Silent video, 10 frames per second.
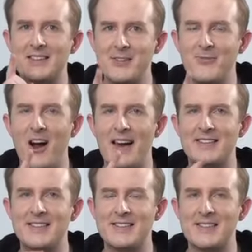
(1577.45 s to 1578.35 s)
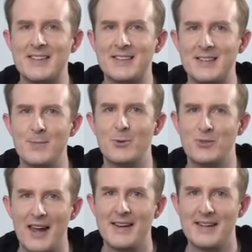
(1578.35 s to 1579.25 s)
devices
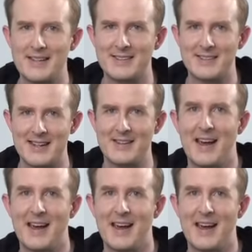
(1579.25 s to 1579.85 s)
simultaneously.